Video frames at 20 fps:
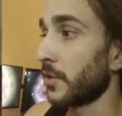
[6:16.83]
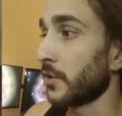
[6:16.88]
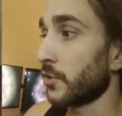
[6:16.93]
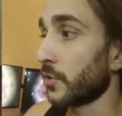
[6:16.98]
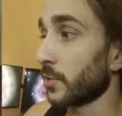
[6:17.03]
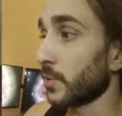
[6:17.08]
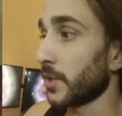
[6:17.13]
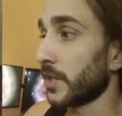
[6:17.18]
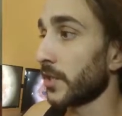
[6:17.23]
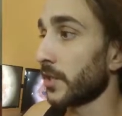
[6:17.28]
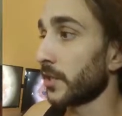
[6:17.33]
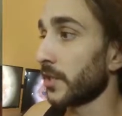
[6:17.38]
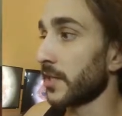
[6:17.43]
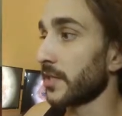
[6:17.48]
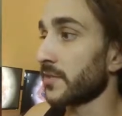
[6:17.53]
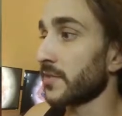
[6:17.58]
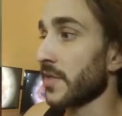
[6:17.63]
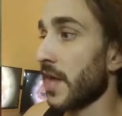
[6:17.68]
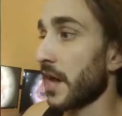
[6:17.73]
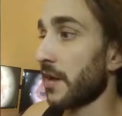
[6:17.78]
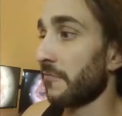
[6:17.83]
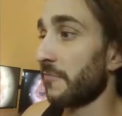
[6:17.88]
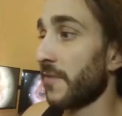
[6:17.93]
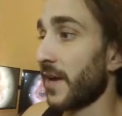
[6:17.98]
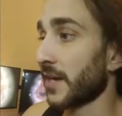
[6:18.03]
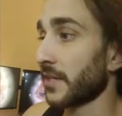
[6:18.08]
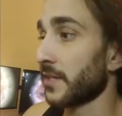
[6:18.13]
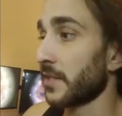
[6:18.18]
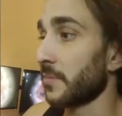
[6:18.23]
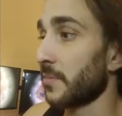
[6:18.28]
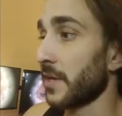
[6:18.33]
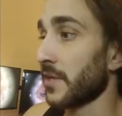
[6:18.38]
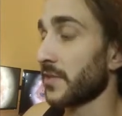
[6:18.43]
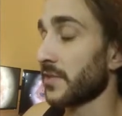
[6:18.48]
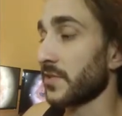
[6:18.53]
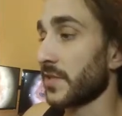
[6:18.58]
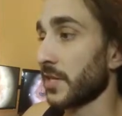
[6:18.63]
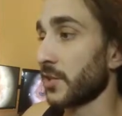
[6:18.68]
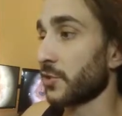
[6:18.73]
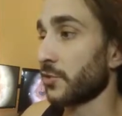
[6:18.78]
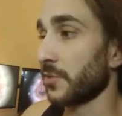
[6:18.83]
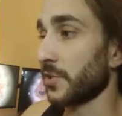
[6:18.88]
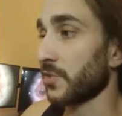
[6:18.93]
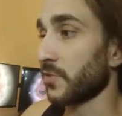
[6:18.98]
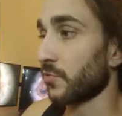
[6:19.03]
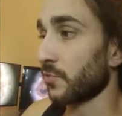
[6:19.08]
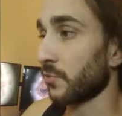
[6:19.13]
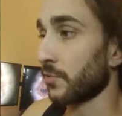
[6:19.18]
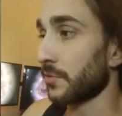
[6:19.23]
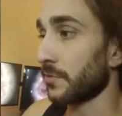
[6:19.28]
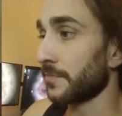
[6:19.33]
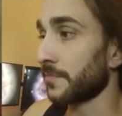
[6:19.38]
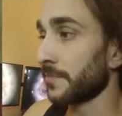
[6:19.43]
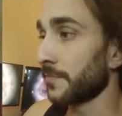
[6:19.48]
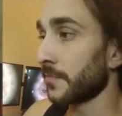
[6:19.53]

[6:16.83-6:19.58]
Your leader is not affected by the sentries rule.